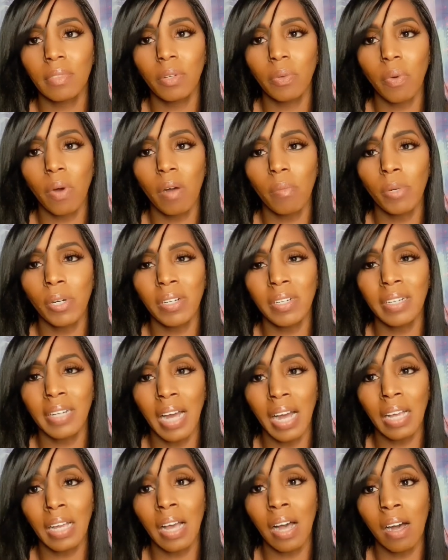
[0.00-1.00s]
the
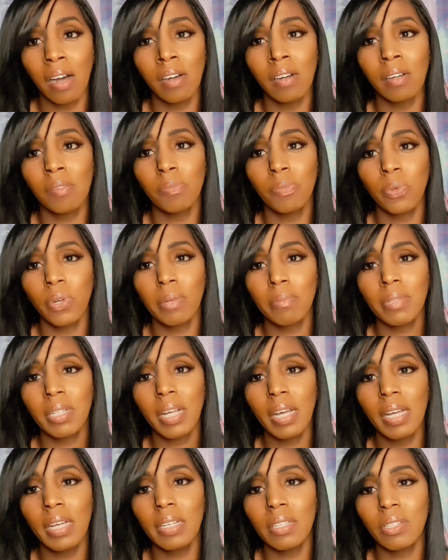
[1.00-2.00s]
Walmart.com
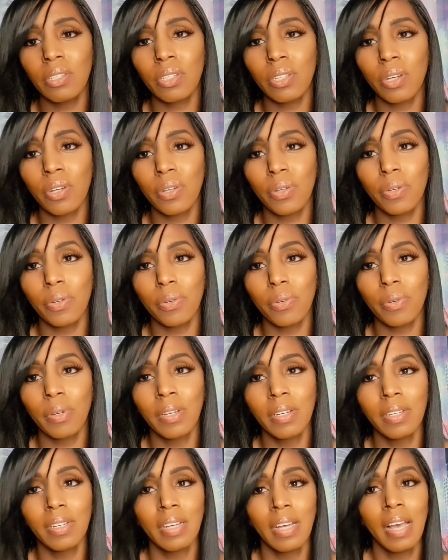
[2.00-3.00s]
website. So
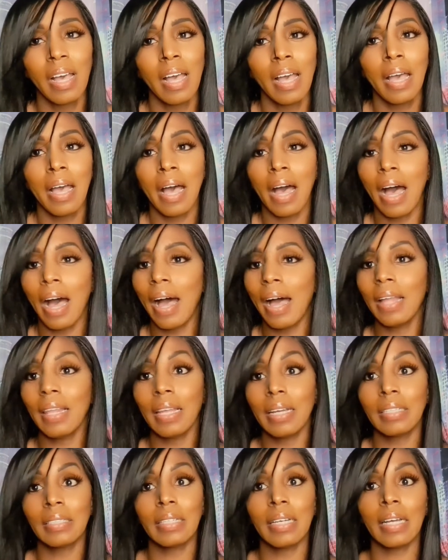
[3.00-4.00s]

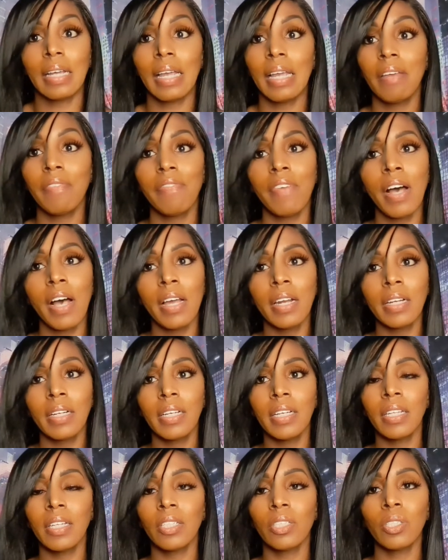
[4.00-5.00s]
I can't find
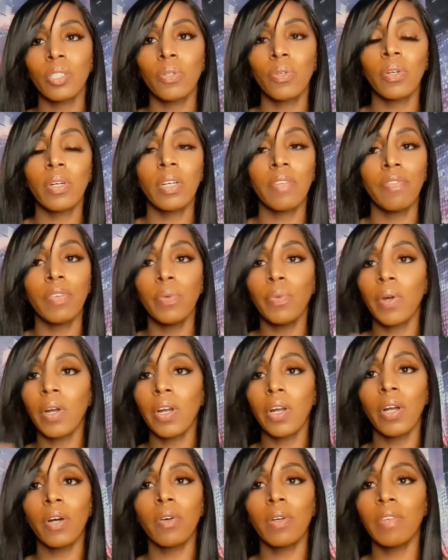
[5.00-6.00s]
it in the store. And if you want
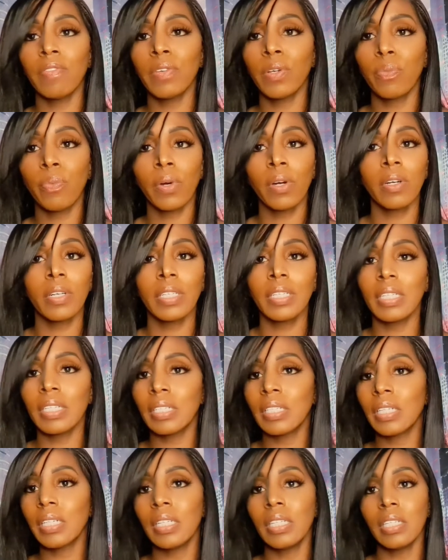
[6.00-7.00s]
to know if it works,
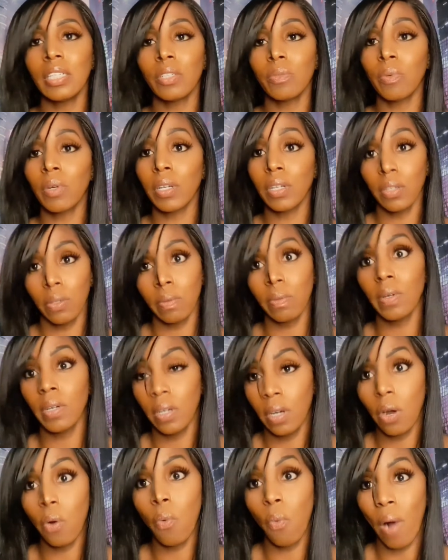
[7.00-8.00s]
yes, it does work. And you
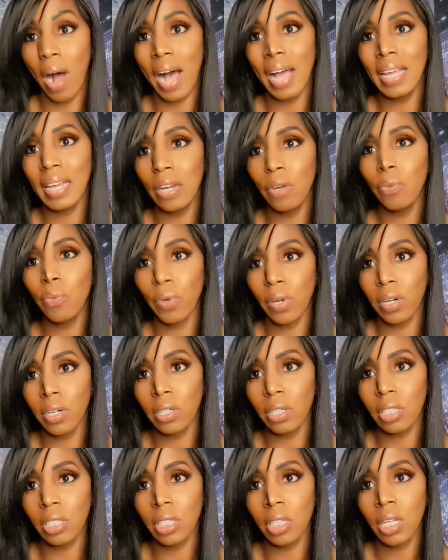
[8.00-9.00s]
want to know why it
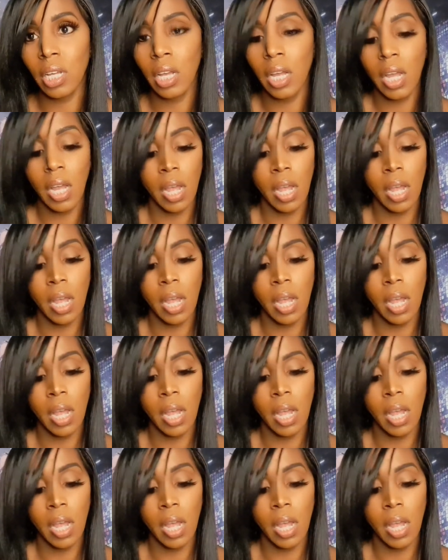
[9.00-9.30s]
works?